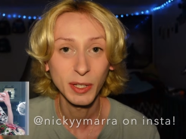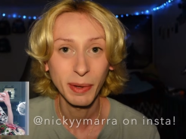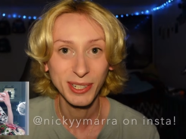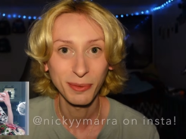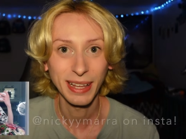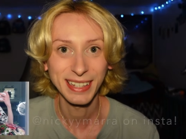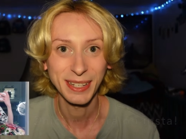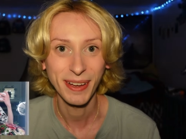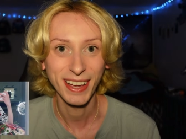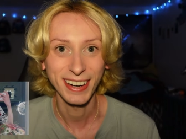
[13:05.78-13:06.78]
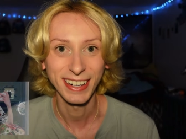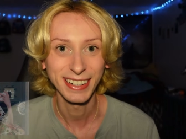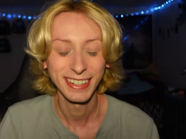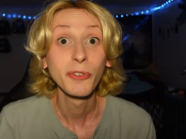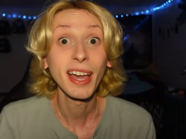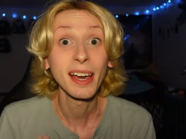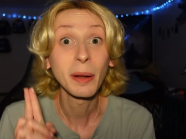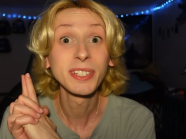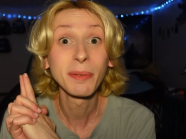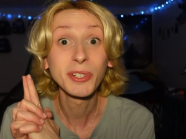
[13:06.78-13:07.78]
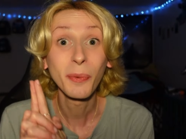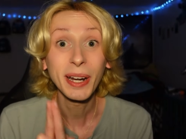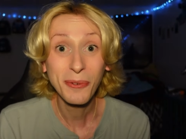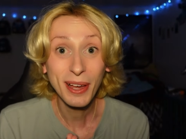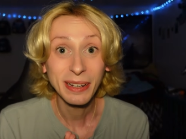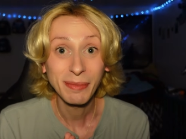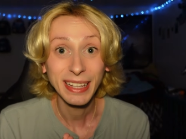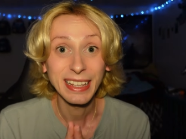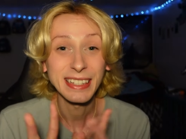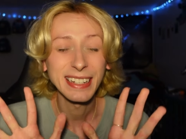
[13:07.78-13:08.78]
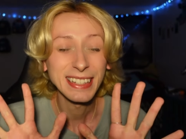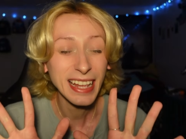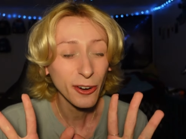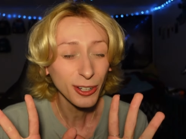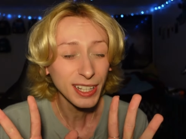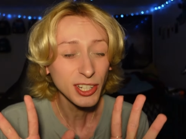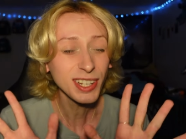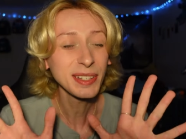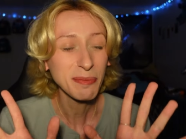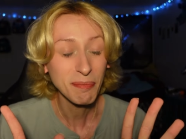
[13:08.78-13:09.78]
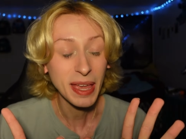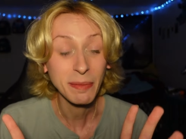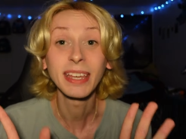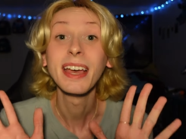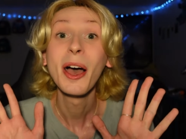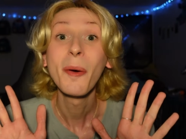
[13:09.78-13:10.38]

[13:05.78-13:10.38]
a special place in my heart. Moving on up to number 21 on my list. Sacrilegious? Maybe.